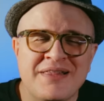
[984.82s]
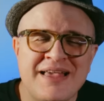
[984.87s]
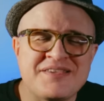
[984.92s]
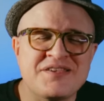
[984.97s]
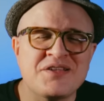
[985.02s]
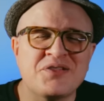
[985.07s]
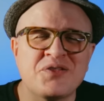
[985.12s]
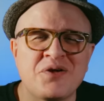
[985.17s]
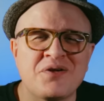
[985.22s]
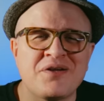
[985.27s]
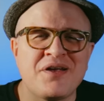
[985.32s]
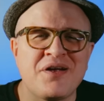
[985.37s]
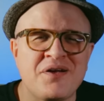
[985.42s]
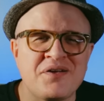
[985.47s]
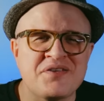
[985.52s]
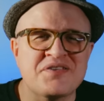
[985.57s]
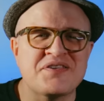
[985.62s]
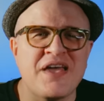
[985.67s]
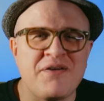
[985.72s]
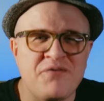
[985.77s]
The lesson learned here
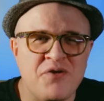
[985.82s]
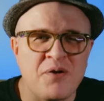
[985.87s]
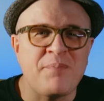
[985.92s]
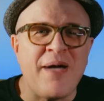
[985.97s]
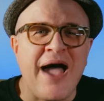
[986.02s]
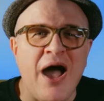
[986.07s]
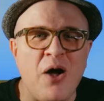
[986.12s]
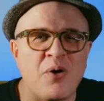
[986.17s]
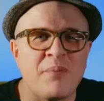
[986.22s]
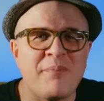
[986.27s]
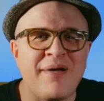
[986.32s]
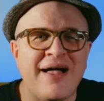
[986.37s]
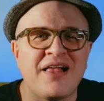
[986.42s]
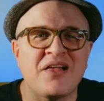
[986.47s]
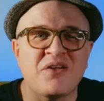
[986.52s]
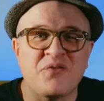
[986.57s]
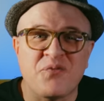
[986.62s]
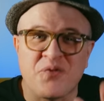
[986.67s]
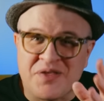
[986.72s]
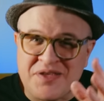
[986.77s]
is save your power
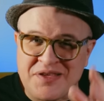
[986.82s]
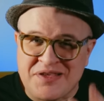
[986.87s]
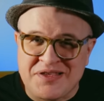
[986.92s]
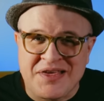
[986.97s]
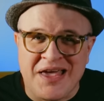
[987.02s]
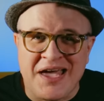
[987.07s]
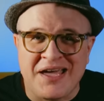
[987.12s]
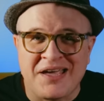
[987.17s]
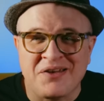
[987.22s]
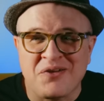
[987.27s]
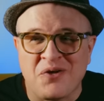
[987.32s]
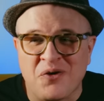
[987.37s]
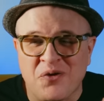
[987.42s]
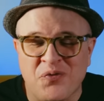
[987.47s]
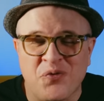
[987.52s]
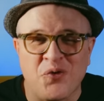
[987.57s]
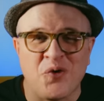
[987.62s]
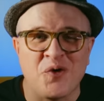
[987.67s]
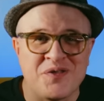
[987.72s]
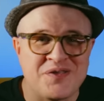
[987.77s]
ballad for the second or
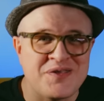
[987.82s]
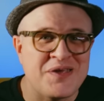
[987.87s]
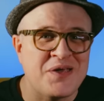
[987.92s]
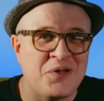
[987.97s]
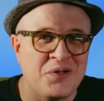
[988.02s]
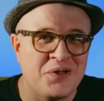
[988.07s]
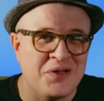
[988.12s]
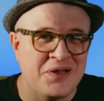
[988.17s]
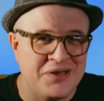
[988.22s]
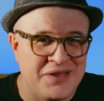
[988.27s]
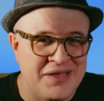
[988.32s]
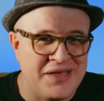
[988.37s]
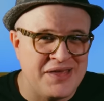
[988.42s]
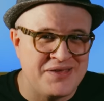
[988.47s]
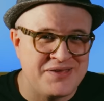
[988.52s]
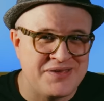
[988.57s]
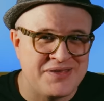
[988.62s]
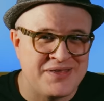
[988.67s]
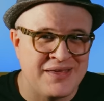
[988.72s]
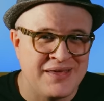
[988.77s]
third single at
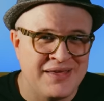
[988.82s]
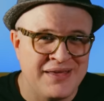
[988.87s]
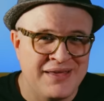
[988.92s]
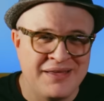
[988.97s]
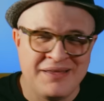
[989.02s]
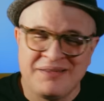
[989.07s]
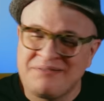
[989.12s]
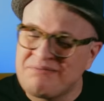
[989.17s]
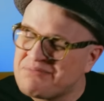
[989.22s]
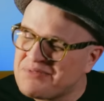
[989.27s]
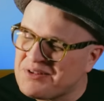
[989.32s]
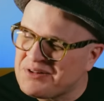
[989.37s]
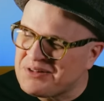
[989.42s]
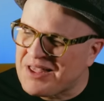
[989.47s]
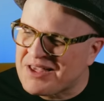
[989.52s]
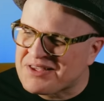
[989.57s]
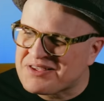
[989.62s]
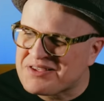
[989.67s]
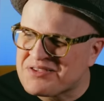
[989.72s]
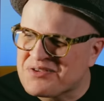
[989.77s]
least. The
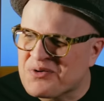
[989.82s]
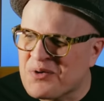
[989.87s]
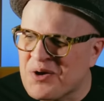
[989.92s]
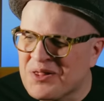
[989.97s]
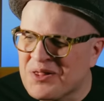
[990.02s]
lessons